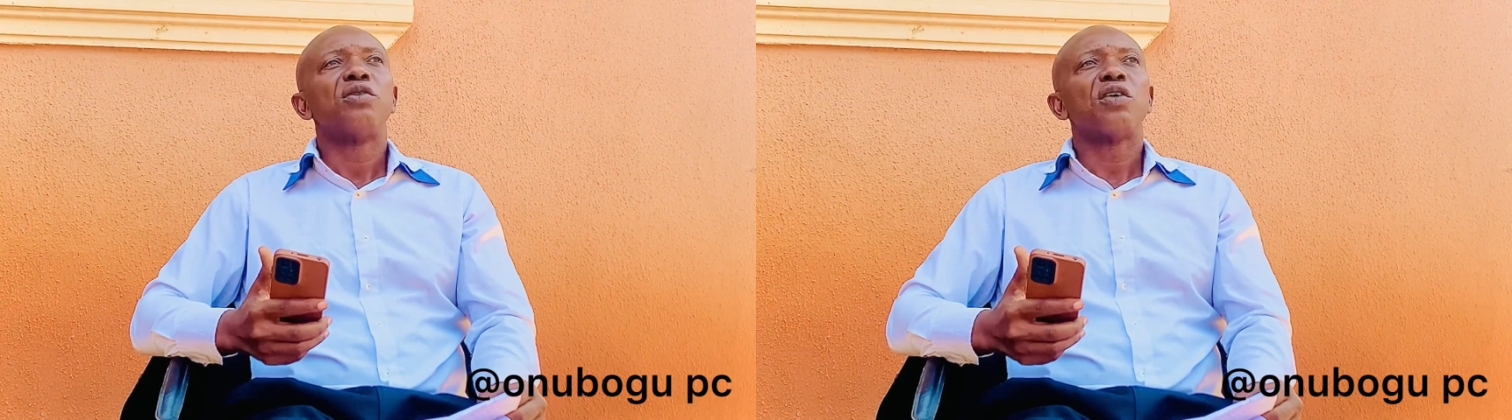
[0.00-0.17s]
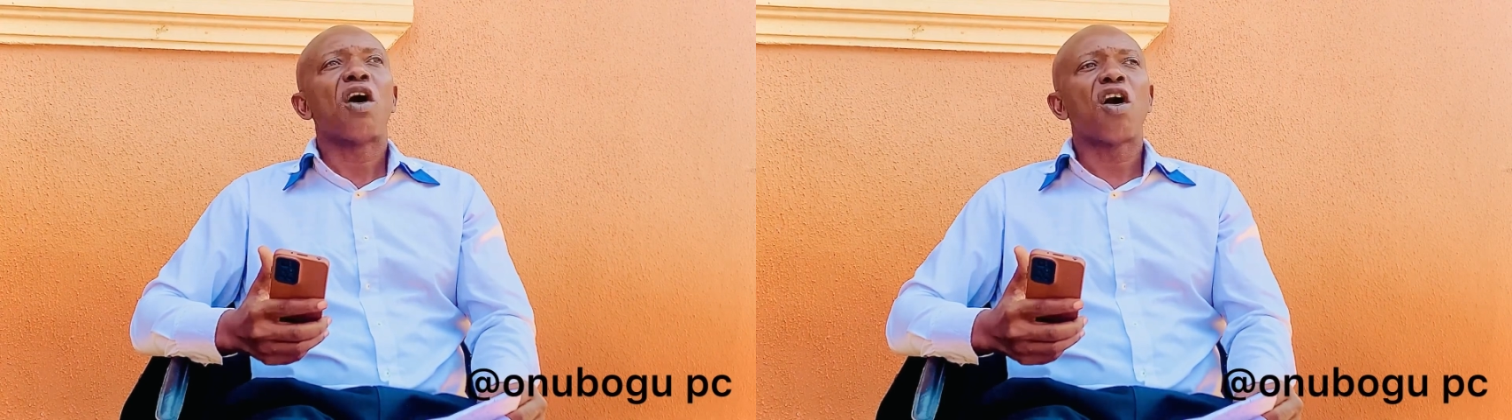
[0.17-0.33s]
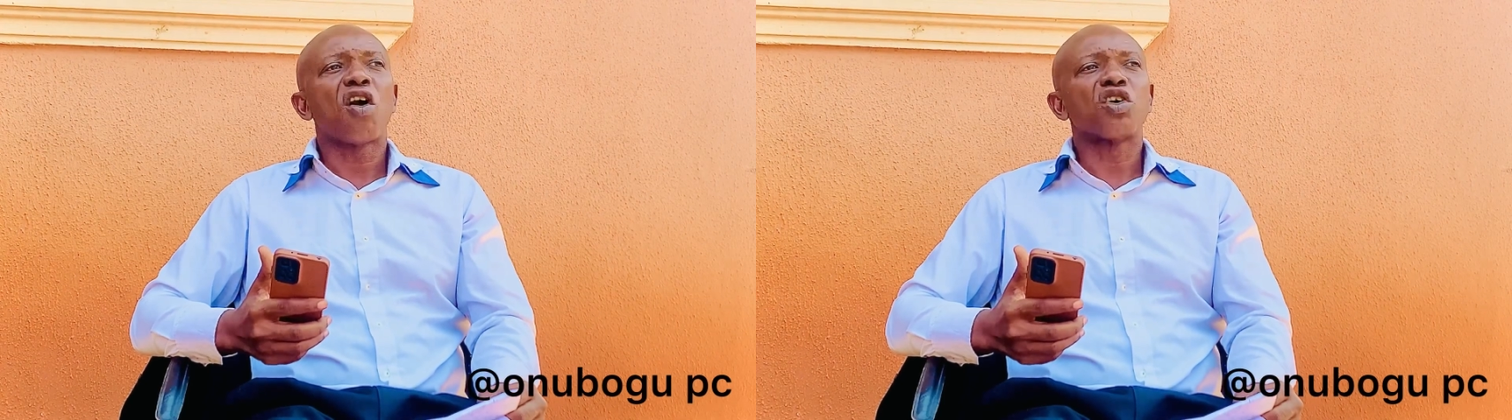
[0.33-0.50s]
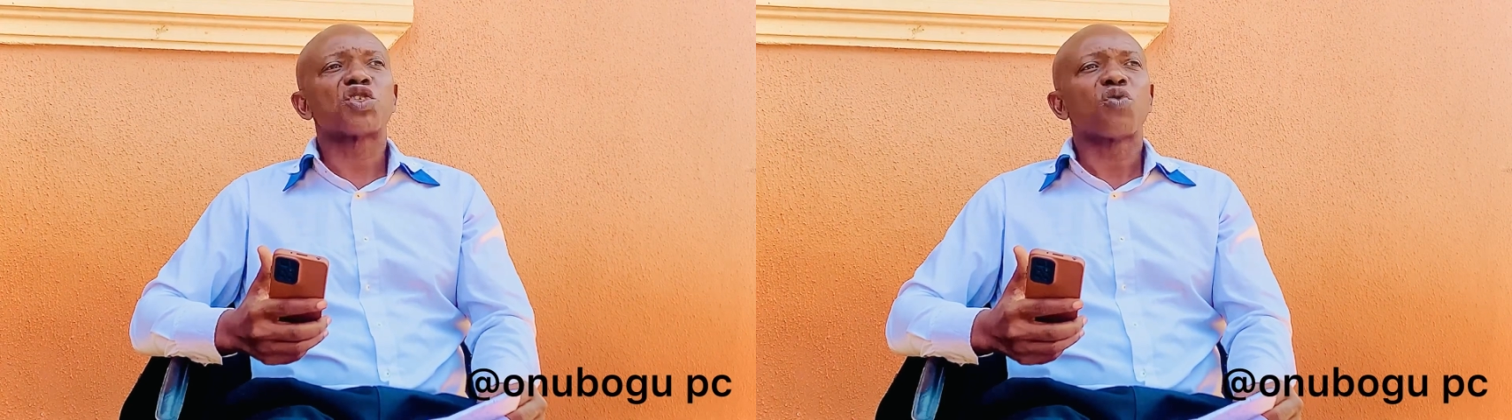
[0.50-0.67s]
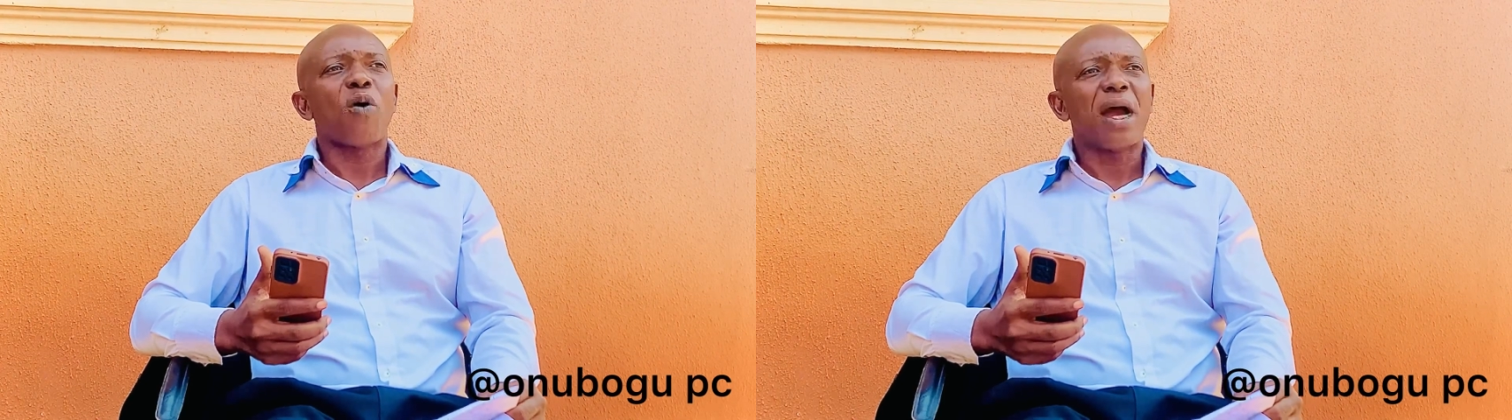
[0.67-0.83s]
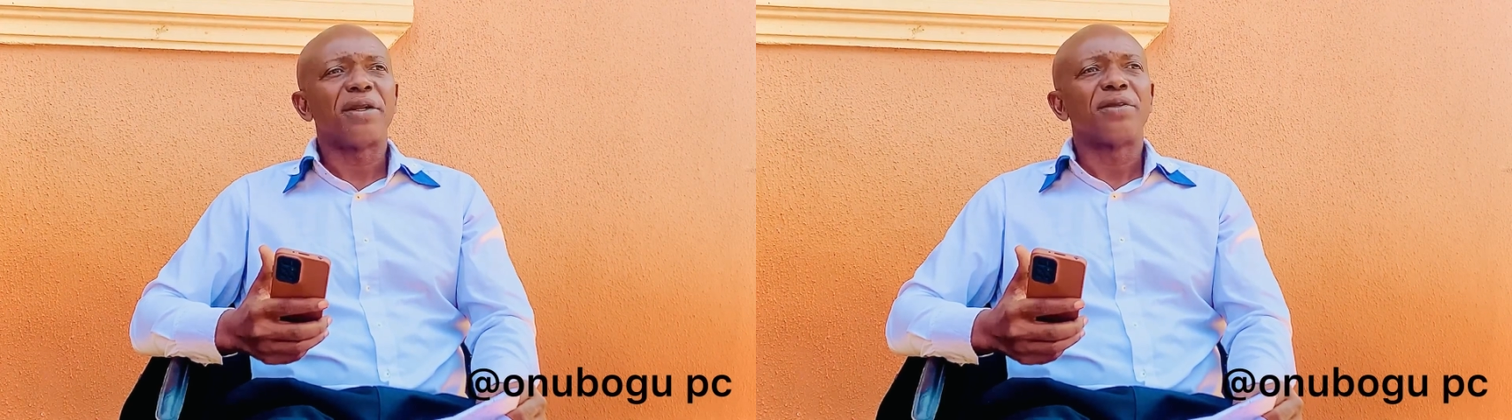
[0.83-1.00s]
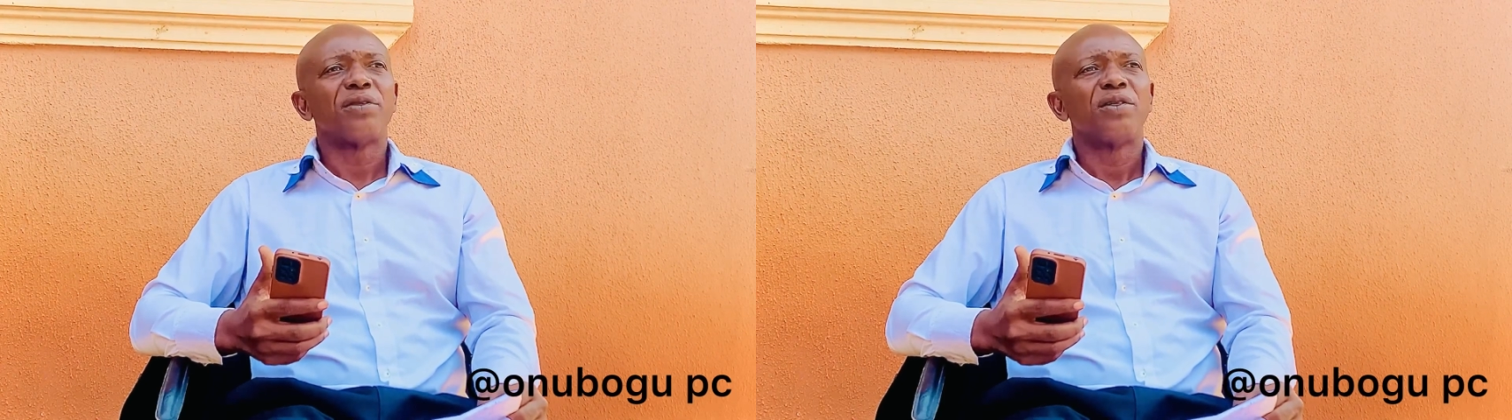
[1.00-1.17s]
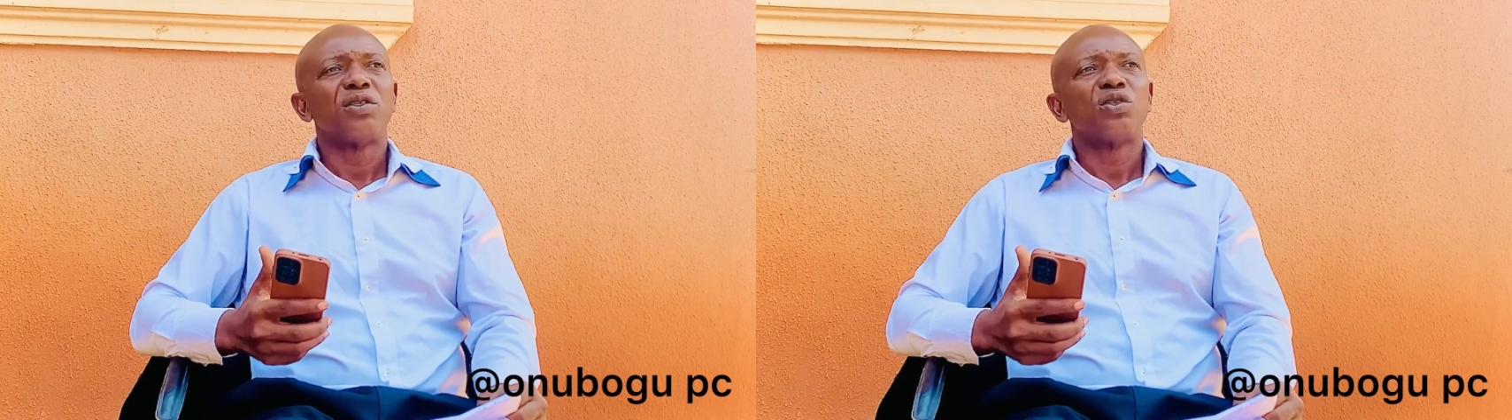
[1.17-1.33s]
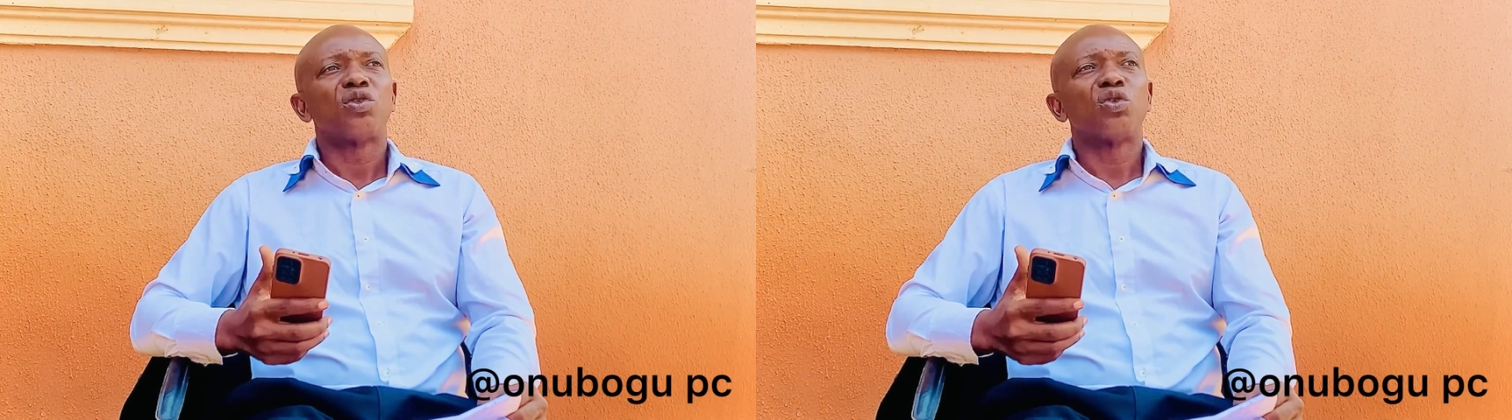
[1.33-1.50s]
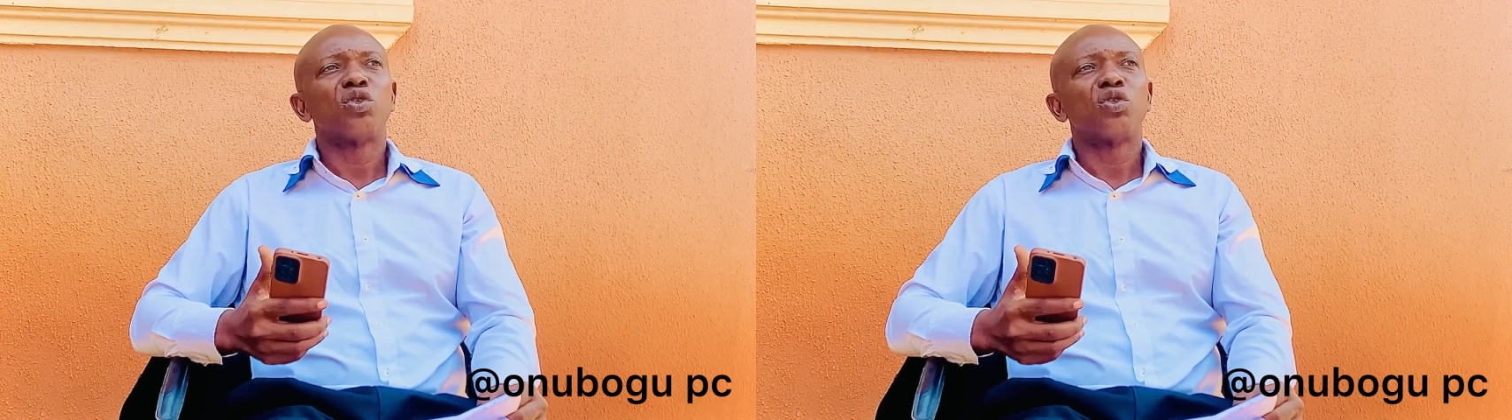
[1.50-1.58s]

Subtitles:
August 1 to